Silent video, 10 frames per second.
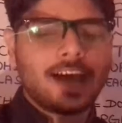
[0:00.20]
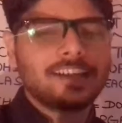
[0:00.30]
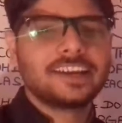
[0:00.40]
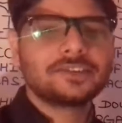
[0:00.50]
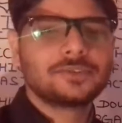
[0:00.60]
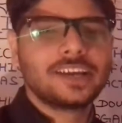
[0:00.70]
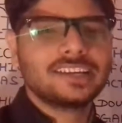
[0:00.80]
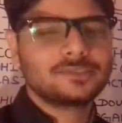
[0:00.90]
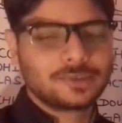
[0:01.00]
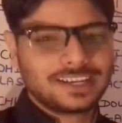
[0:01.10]
Hi dear
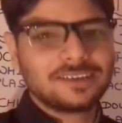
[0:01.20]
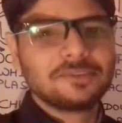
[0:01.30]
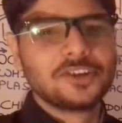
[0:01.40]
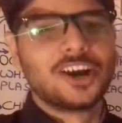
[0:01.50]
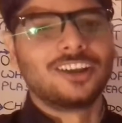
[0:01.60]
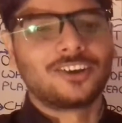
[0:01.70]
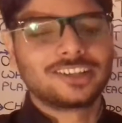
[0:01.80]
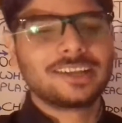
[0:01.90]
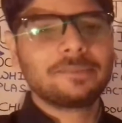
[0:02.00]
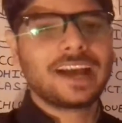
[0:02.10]
students, welcome you all on
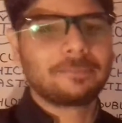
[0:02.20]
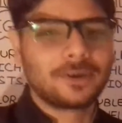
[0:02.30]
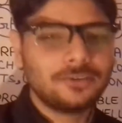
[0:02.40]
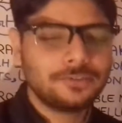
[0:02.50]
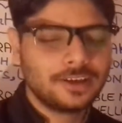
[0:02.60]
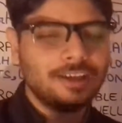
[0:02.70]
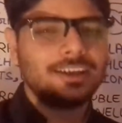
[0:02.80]
the behalf of